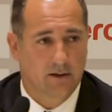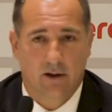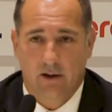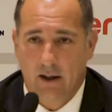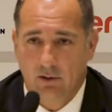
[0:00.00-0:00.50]

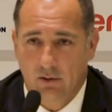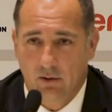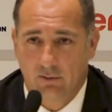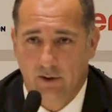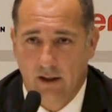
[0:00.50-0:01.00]
director
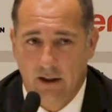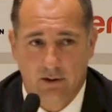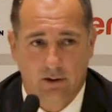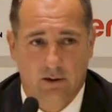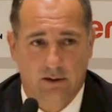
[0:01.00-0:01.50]
of the
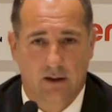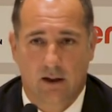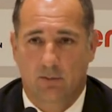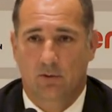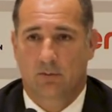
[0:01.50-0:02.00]
national
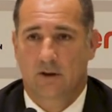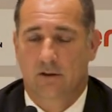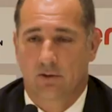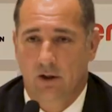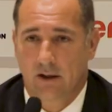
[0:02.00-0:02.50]
team, to
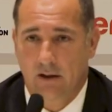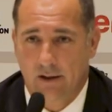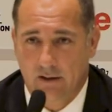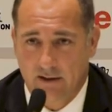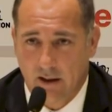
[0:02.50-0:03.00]
Mr.
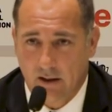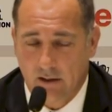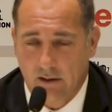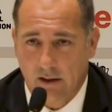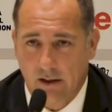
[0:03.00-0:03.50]
General
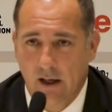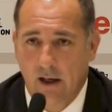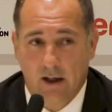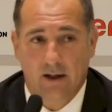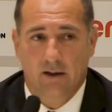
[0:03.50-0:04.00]

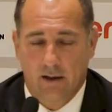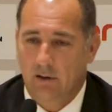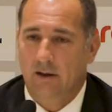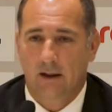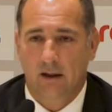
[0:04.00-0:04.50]
Secretary, and they
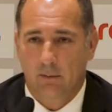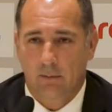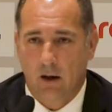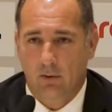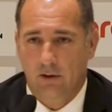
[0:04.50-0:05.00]
will think
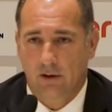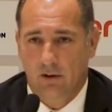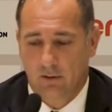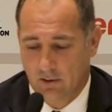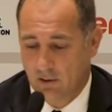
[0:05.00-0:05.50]
about it,
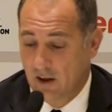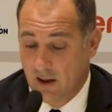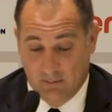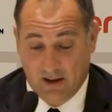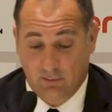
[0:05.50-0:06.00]
you know.
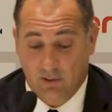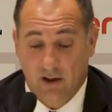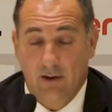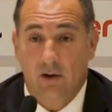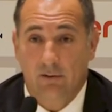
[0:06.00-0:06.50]
But
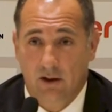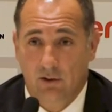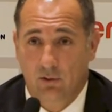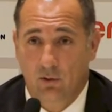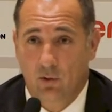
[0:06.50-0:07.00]
whatever we
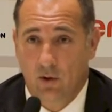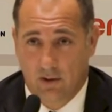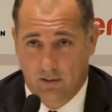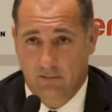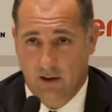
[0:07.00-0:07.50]
do,
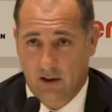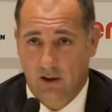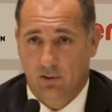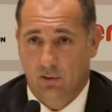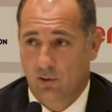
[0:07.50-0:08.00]
we
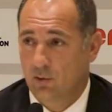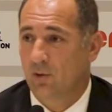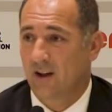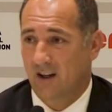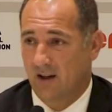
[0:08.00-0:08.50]
need to
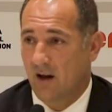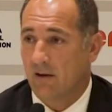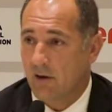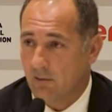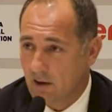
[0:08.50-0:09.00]
do in
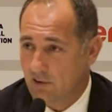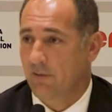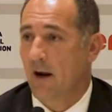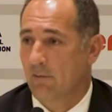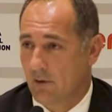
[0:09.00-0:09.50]
everyone's
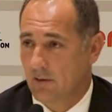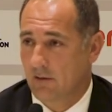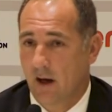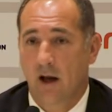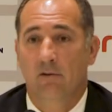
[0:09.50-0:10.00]
favor.
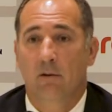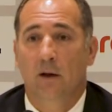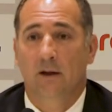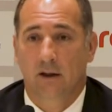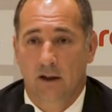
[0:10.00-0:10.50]

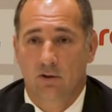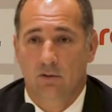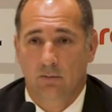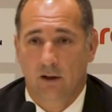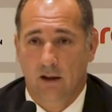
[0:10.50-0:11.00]
Everybody needs
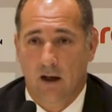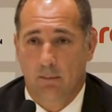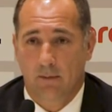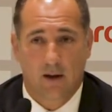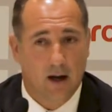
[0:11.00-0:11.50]
to be
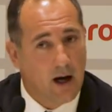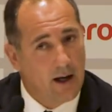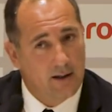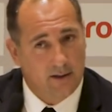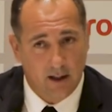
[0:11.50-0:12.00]
happy.
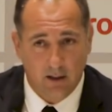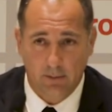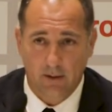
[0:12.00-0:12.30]
ISL